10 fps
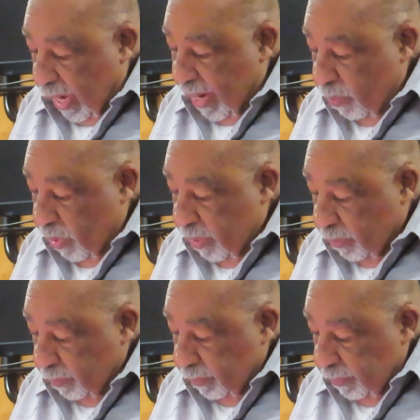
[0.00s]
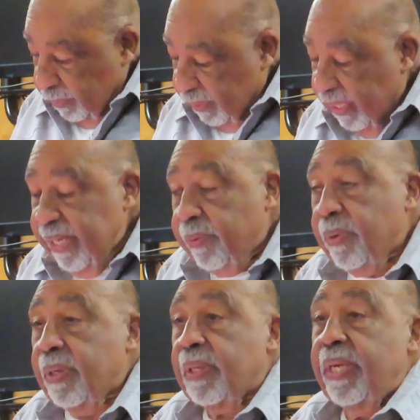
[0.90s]
I will
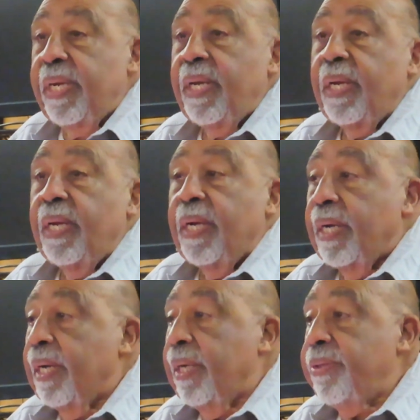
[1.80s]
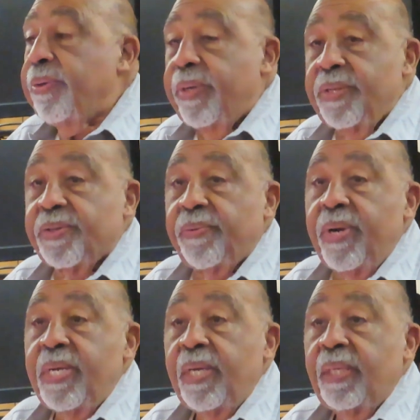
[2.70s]
literally uh, your
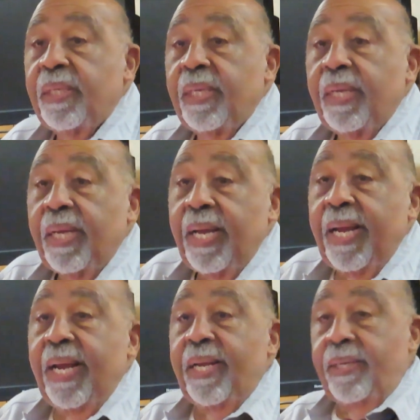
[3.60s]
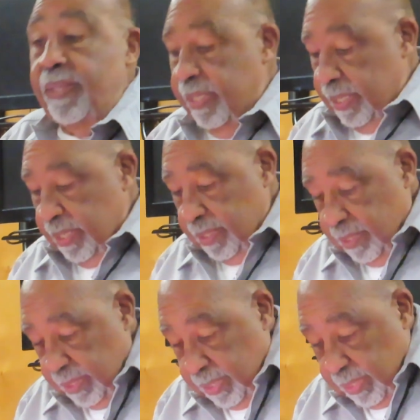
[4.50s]
history. And uh,
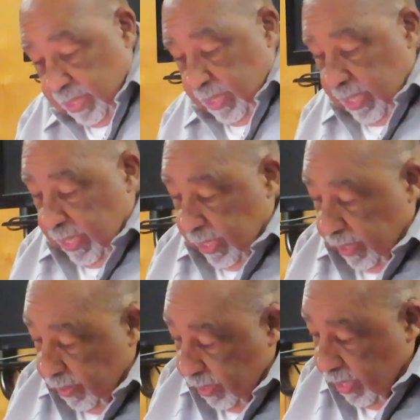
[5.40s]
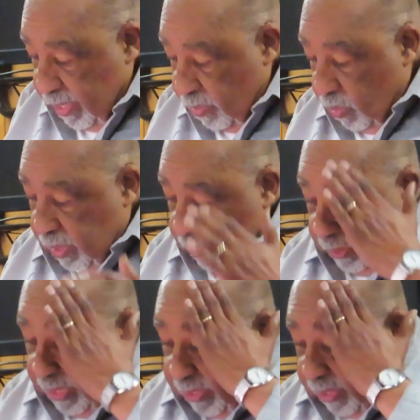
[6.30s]
uh, he
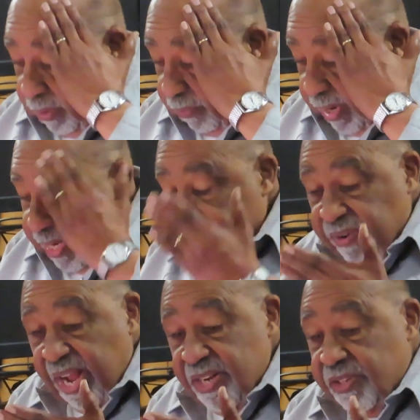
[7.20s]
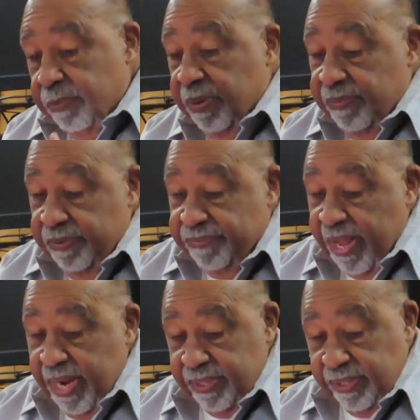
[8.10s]
will, he's already advised them of the
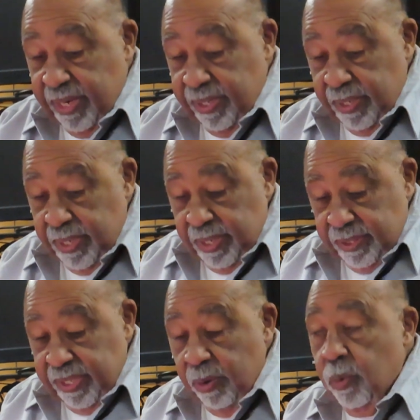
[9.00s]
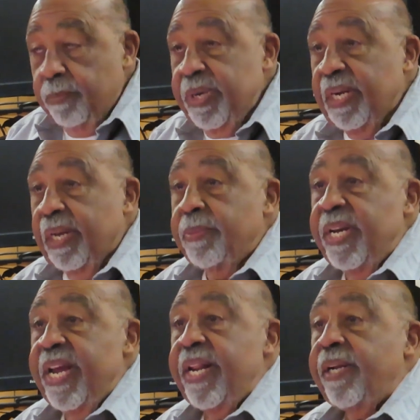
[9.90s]
fact that they will be
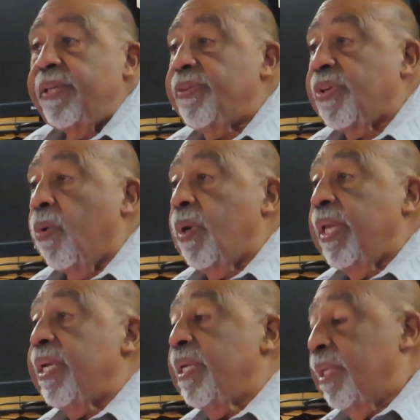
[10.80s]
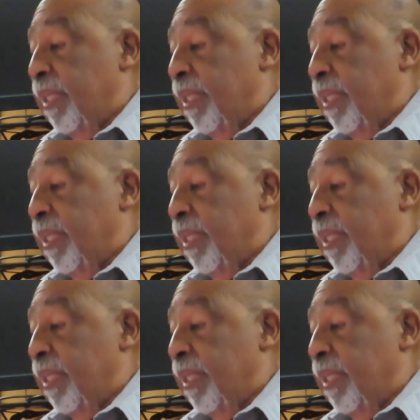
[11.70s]
eliminated totally.